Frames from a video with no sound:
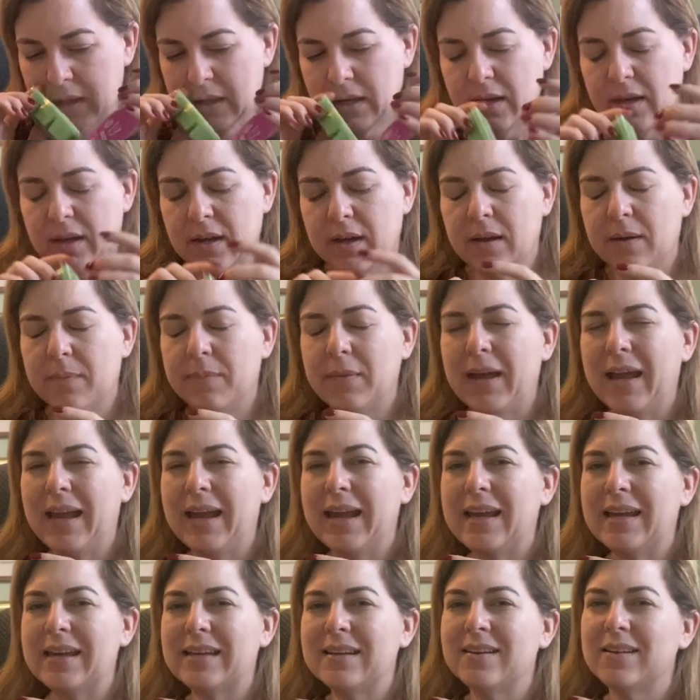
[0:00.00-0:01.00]
And
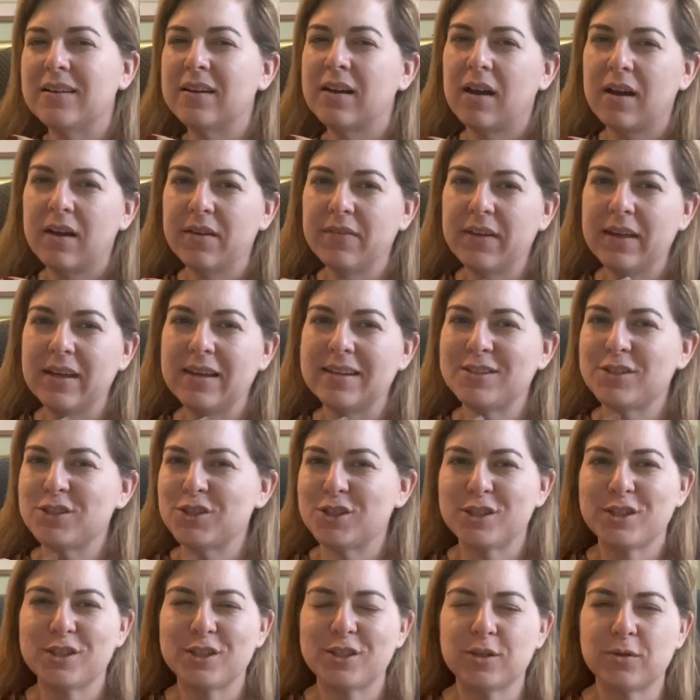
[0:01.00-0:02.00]
agave is
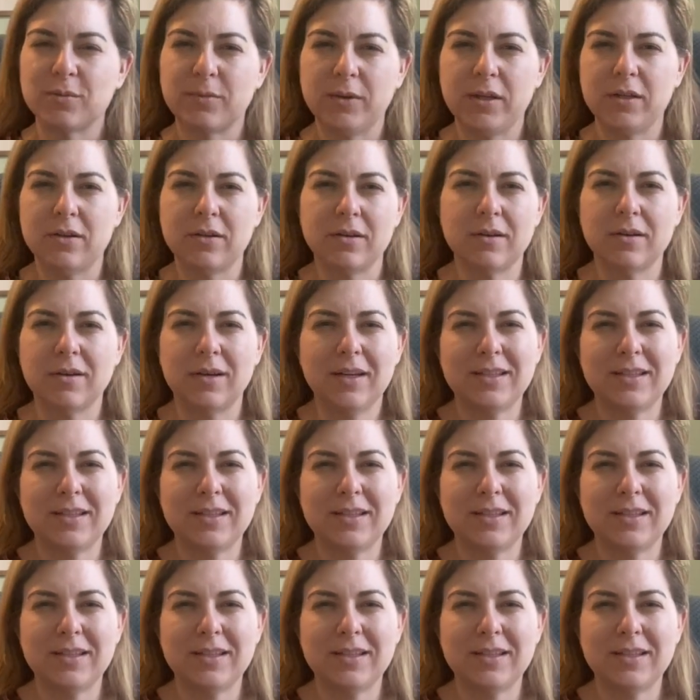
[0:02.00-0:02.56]
just a sweetener.